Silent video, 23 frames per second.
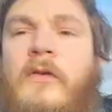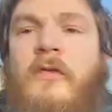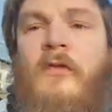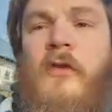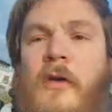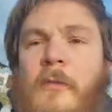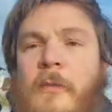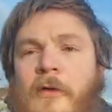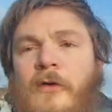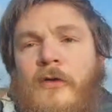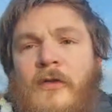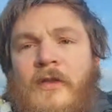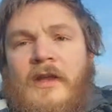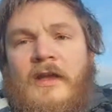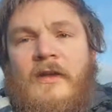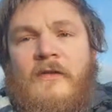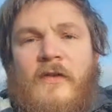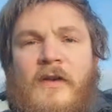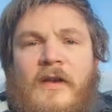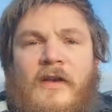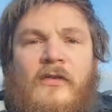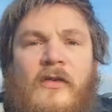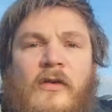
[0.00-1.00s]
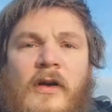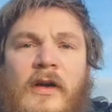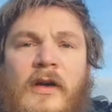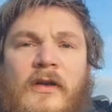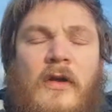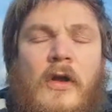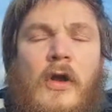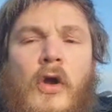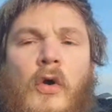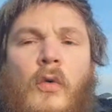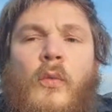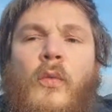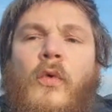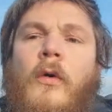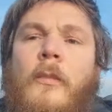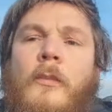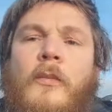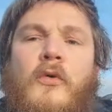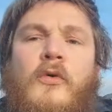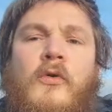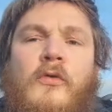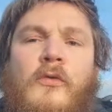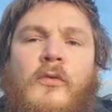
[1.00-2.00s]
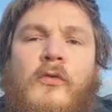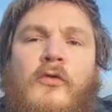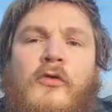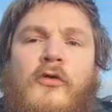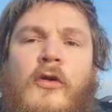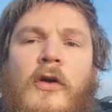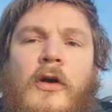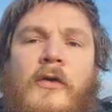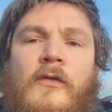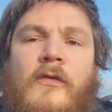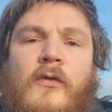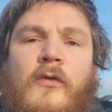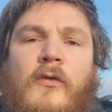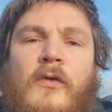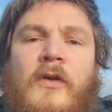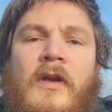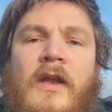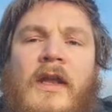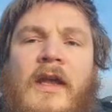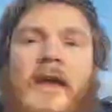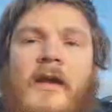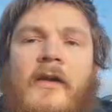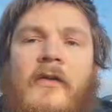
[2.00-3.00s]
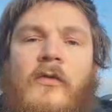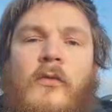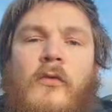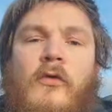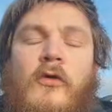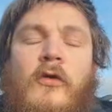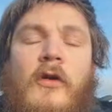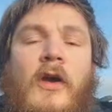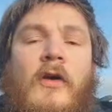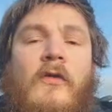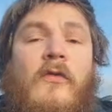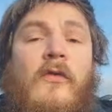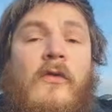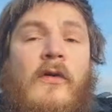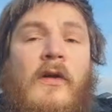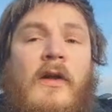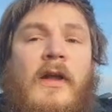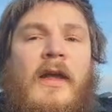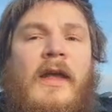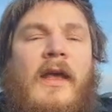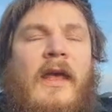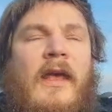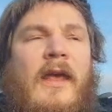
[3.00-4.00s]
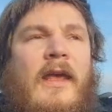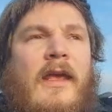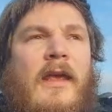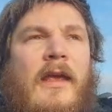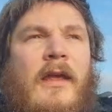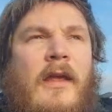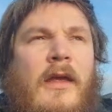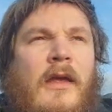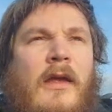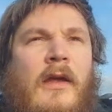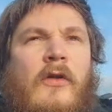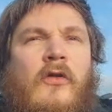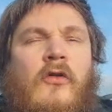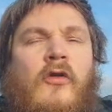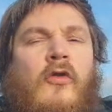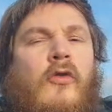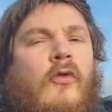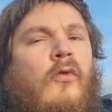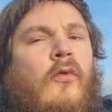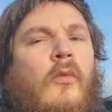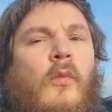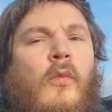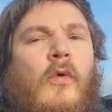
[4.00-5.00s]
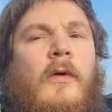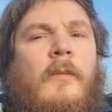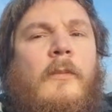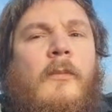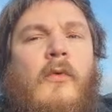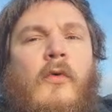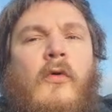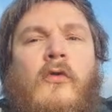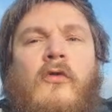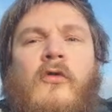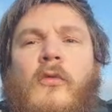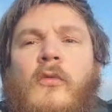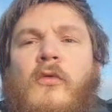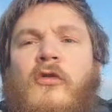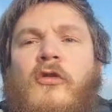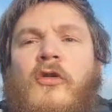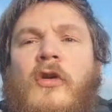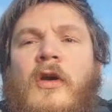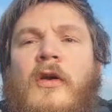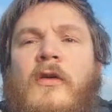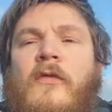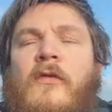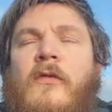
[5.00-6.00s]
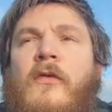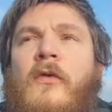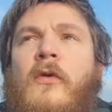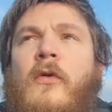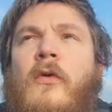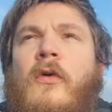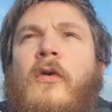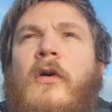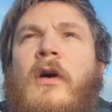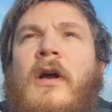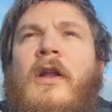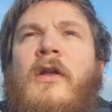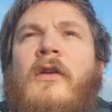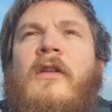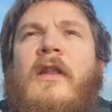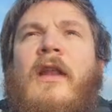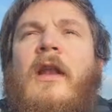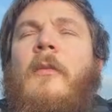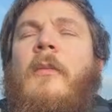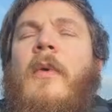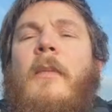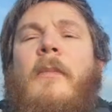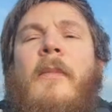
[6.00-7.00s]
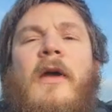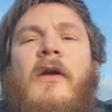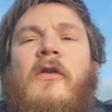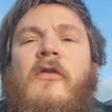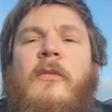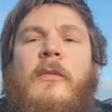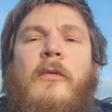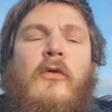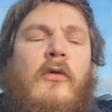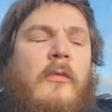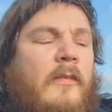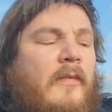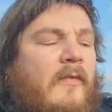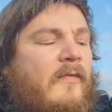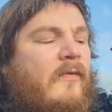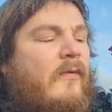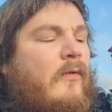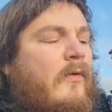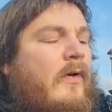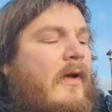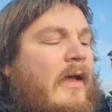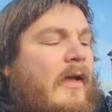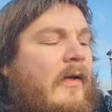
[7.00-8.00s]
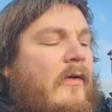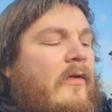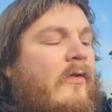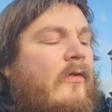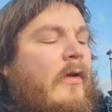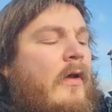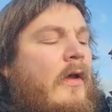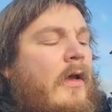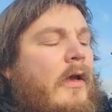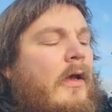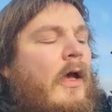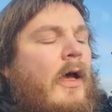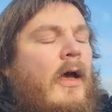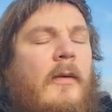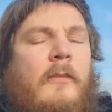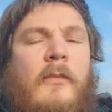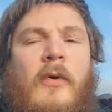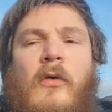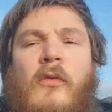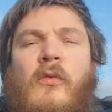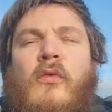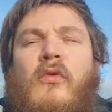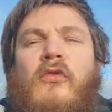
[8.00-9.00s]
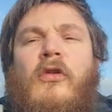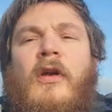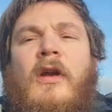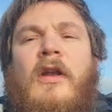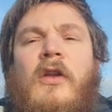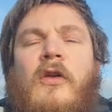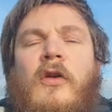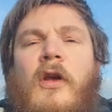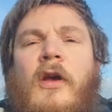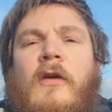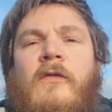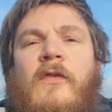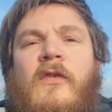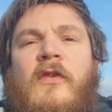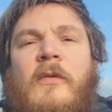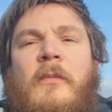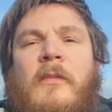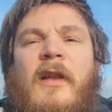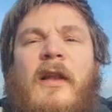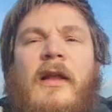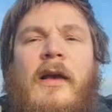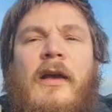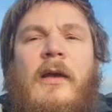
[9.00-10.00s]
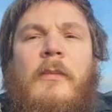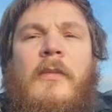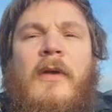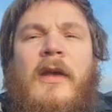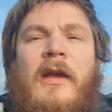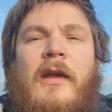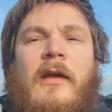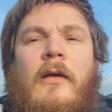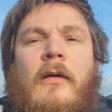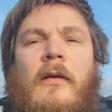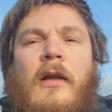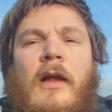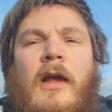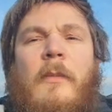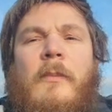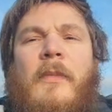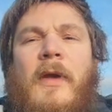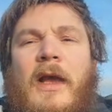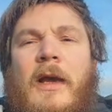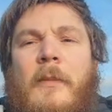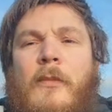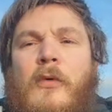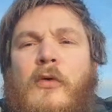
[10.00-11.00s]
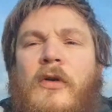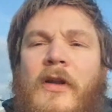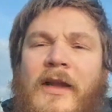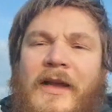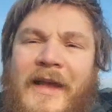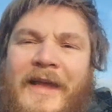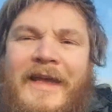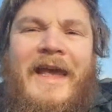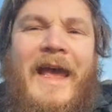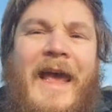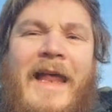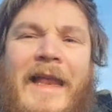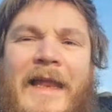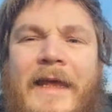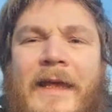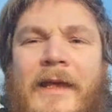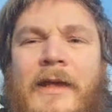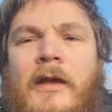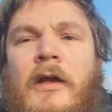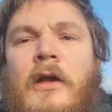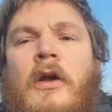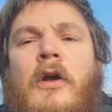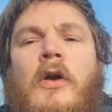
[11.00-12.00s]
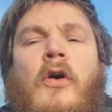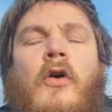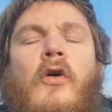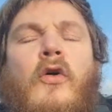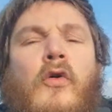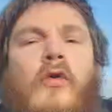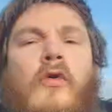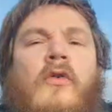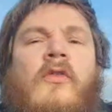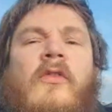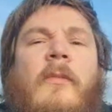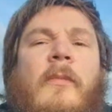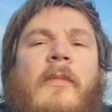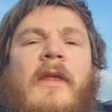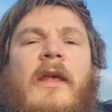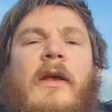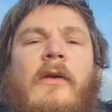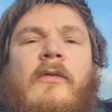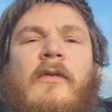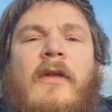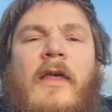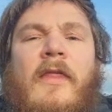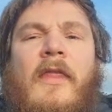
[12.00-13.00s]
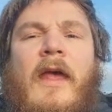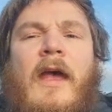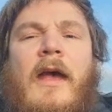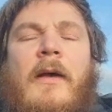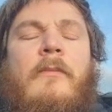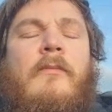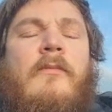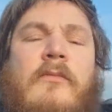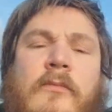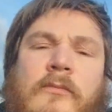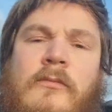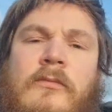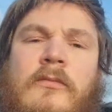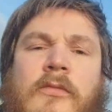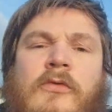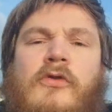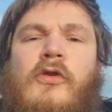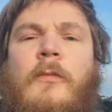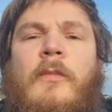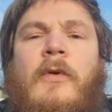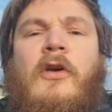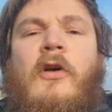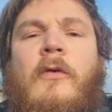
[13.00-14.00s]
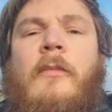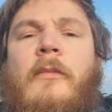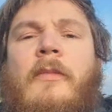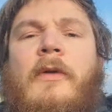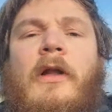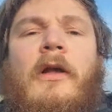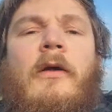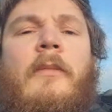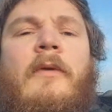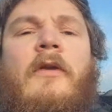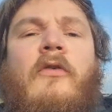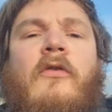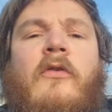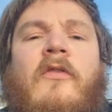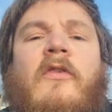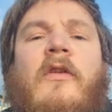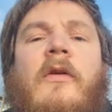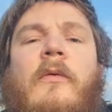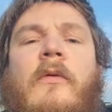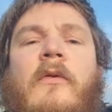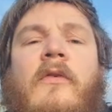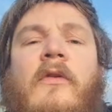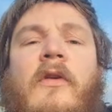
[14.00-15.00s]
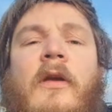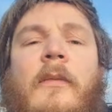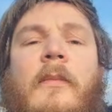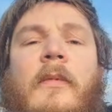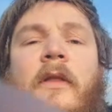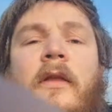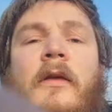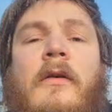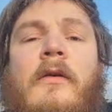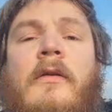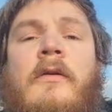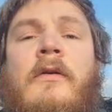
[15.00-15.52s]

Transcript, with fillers: you, Simon, on the EV side what board would you go for next? Would you go for like a two and one board, or would you go for? I know you did a bit of mountain boarding beforehand, uh, but would you reckon you go for something like a big, like a bigger board, like a Kaly or something else like that? Drop a comment below. I'd be interested to see what you say about